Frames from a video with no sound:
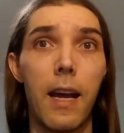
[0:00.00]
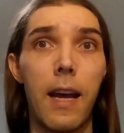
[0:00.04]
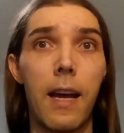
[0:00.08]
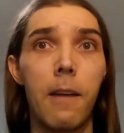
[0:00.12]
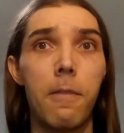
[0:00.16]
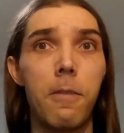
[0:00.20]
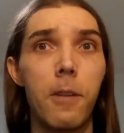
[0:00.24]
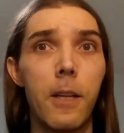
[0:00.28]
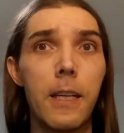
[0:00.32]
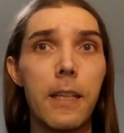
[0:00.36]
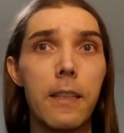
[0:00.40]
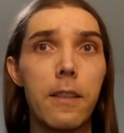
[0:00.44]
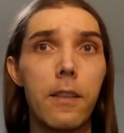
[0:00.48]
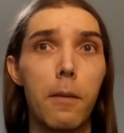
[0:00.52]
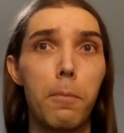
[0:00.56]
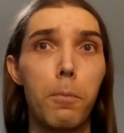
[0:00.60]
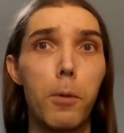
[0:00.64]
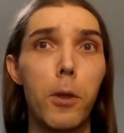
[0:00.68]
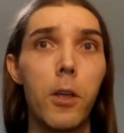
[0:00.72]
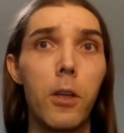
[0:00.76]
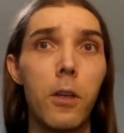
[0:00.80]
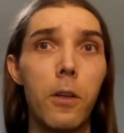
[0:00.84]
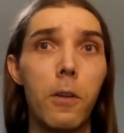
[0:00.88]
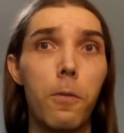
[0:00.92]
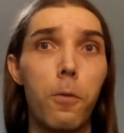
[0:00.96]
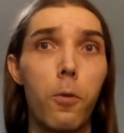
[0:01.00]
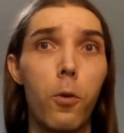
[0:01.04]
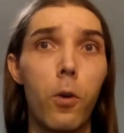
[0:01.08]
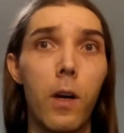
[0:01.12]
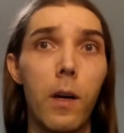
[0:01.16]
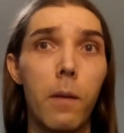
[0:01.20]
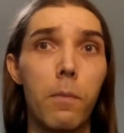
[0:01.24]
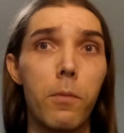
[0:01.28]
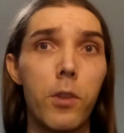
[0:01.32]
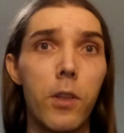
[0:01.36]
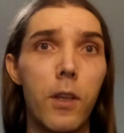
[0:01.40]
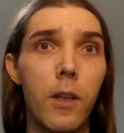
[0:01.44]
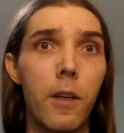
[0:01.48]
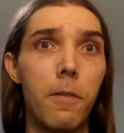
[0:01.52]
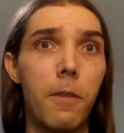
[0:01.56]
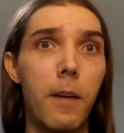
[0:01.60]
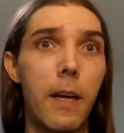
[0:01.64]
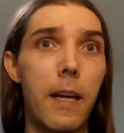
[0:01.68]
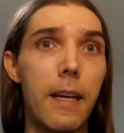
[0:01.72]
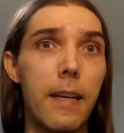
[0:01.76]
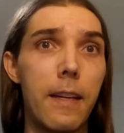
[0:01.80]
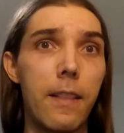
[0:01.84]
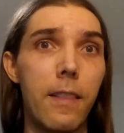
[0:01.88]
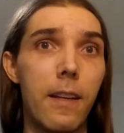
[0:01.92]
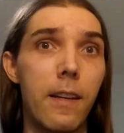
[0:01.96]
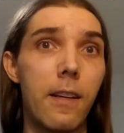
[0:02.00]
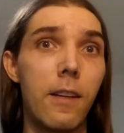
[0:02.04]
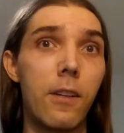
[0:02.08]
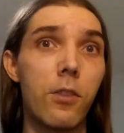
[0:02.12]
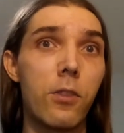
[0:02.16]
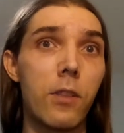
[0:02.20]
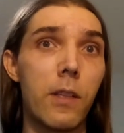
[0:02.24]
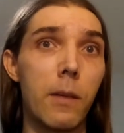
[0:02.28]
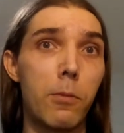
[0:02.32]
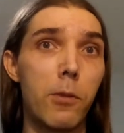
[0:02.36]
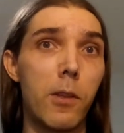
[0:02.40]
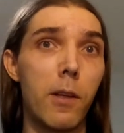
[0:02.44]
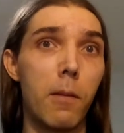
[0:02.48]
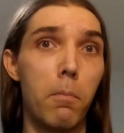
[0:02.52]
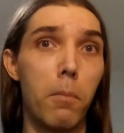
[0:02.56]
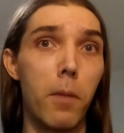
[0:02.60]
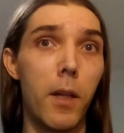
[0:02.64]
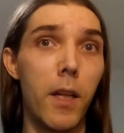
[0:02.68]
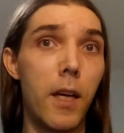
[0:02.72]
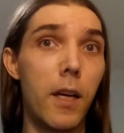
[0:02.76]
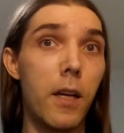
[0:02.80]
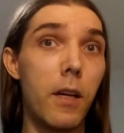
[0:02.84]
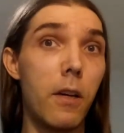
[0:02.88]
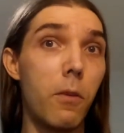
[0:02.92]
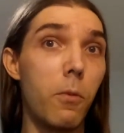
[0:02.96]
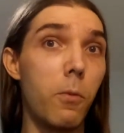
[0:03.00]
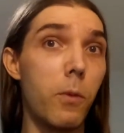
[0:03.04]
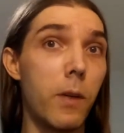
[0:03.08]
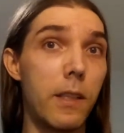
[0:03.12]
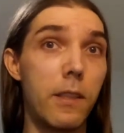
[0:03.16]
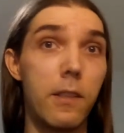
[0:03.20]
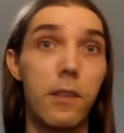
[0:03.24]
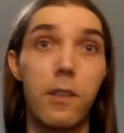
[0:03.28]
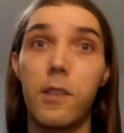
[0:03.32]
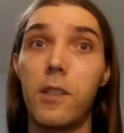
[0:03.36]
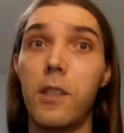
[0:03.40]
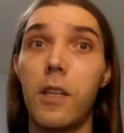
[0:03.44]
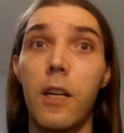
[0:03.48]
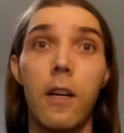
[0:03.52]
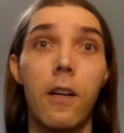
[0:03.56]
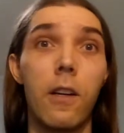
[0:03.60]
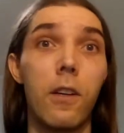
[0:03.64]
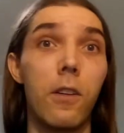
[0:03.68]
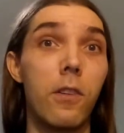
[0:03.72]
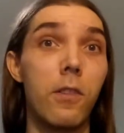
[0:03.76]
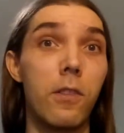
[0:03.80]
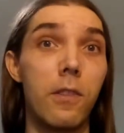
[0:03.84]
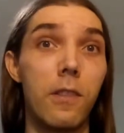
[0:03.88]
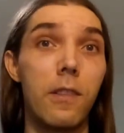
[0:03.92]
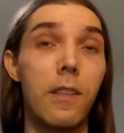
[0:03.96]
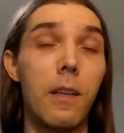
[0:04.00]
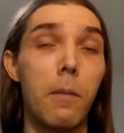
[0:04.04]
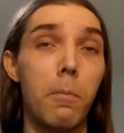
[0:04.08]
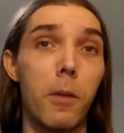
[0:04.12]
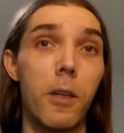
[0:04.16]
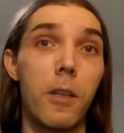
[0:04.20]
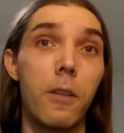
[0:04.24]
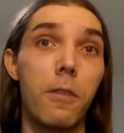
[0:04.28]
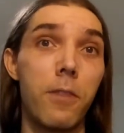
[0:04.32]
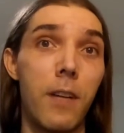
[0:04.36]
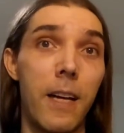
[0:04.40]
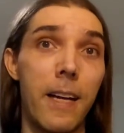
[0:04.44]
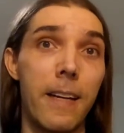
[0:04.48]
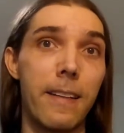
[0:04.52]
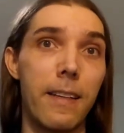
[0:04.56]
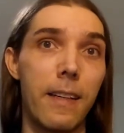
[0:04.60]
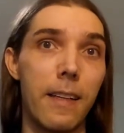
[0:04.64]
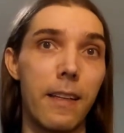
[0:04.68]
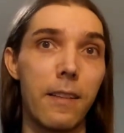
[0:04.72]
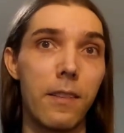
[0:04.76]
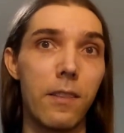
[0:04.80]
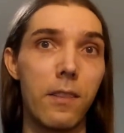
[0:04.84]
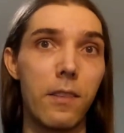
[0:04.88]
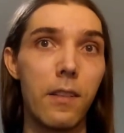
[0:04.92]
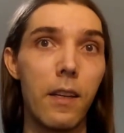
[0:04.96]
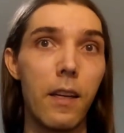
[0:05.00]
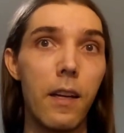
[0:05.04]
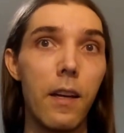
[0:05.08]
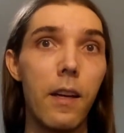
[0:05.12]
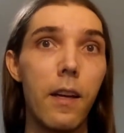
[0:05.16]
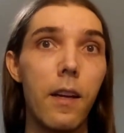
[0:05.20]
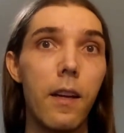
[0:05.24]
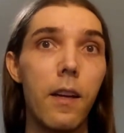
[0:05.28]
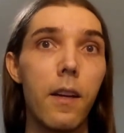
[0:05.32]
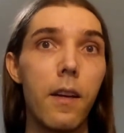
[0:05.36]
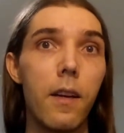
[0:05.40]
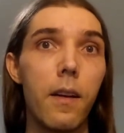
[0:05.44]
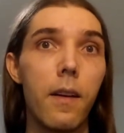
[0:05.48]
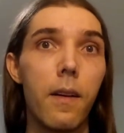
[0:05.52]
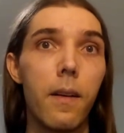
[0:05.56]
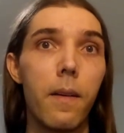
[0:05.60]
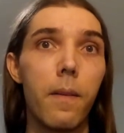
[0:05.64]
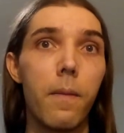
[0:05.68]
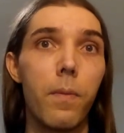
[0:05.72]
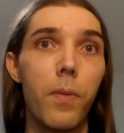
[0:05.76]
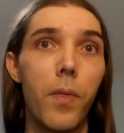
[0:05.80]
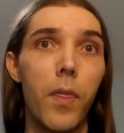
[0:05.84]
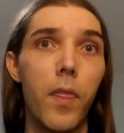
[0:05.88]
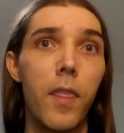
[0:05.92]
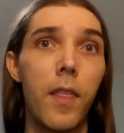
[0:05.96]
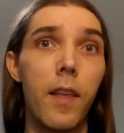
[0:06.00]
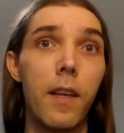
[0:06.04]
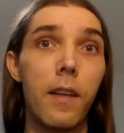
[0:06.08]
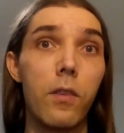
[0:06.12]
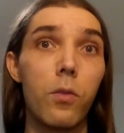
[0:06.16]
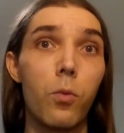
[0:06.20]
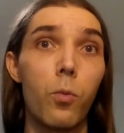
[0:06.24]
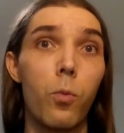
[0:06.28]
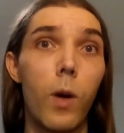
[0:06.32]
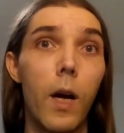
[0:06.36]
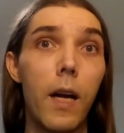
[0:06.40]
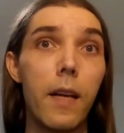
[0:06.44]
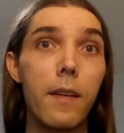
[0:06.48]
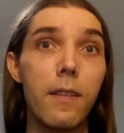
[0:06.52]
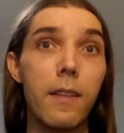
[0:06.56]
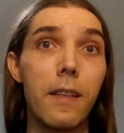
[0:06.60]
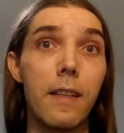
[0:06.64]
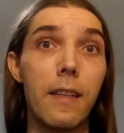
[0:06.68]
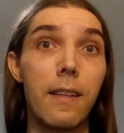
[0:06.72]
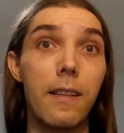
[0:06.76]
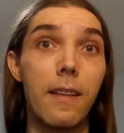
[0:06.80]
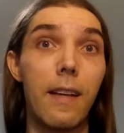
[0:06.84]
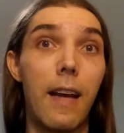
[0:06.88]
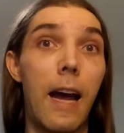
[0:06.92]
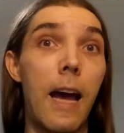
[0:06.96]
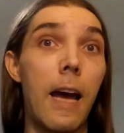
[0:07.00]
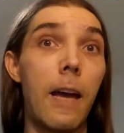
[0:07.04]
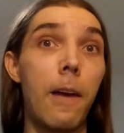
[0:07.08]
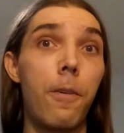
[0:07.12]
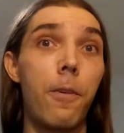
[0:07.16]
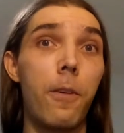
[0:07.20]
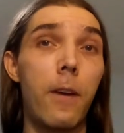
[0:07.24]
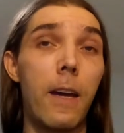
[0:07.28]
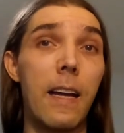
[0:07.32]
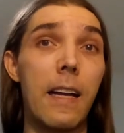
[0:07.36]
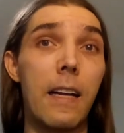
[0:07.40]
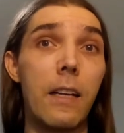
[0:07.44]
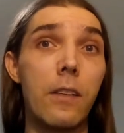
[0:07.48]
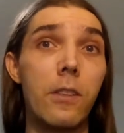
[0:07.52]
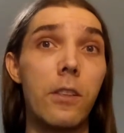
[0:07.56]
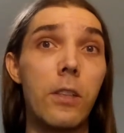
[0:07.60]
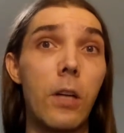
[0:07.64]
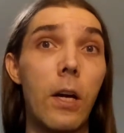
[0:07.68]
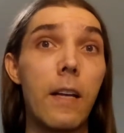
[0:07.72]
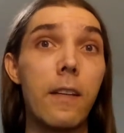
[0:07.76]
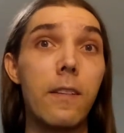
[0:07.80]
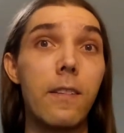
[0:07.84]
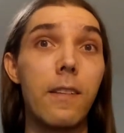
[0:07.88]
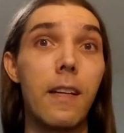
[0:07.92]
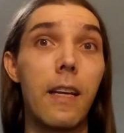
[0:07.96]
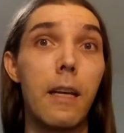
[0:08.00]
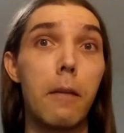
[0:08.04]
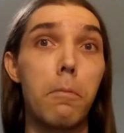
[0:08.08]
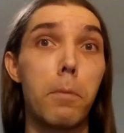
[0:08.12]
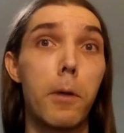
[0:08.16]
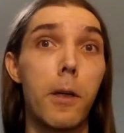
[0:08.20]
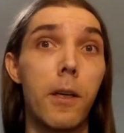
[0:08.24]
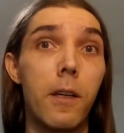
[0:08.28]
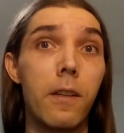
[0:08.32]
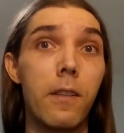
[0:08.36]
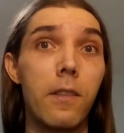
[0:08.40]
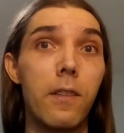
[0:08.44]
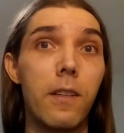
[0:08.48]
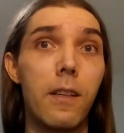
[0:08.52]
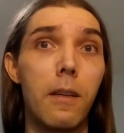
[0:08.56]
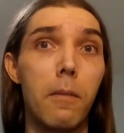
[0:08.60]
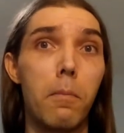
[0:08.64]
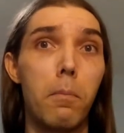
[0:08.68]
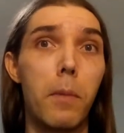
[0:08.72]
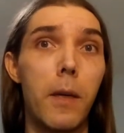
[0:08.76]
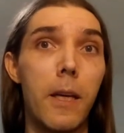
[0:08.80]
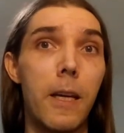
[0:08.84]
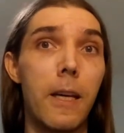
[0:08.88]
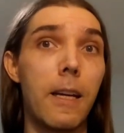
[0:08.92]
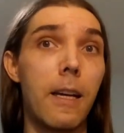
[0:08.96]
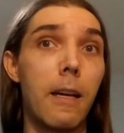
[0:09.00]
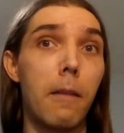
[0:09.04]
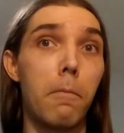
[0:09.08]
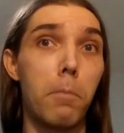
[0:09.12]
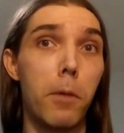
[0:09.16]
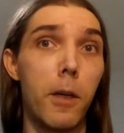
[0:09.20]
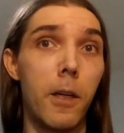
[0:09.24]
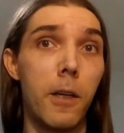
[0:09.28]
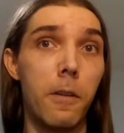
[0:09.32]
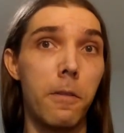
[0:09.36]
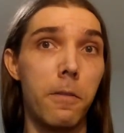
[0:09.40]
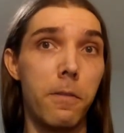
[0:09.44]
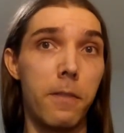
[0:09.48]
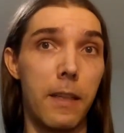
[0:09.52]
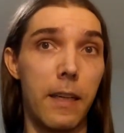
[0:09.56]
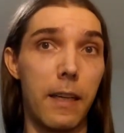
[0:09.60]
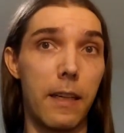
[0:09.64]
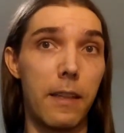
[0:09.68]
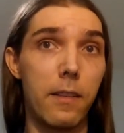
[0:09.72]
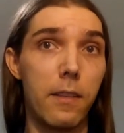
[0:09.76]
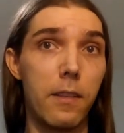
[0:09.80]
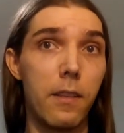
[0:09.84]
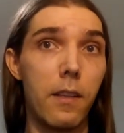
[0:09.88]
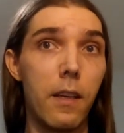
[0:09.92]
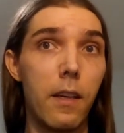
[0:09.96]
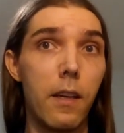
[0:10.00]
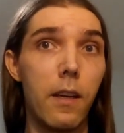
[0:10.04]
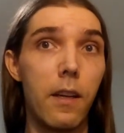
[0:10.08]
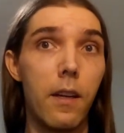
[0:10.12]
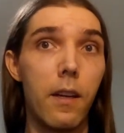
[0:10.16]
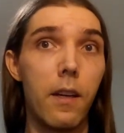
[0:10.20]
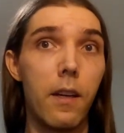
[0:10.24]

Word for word: I've linked a Pew Forum survey in the description below, which shows similar findings. This wasn't, I found, just a person being imperfect